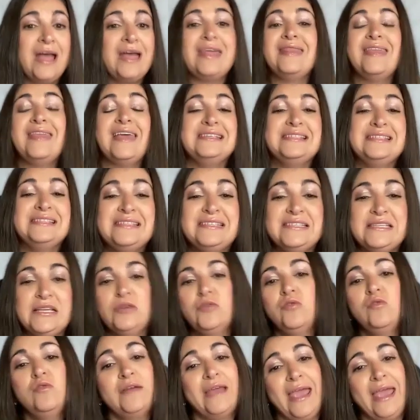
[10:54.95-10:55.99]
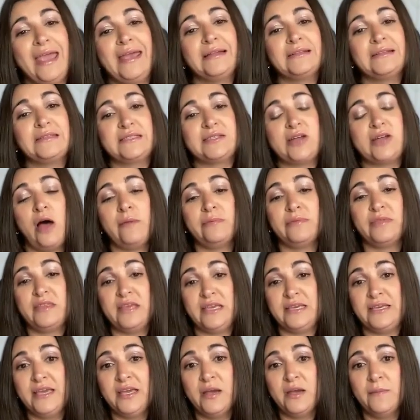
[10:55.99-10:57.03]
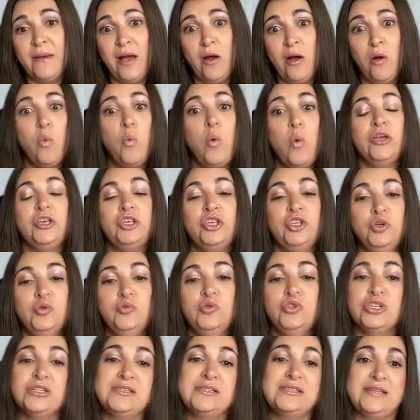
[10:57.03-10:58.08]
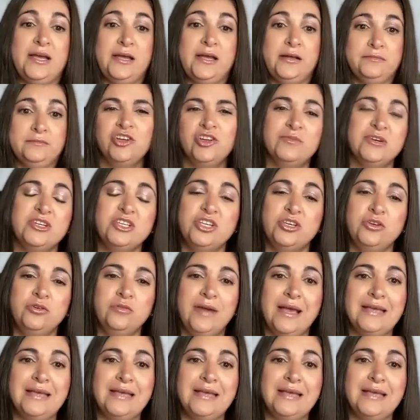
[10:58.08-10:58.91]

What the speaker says: they still can't stop thinking about what you just said. Number two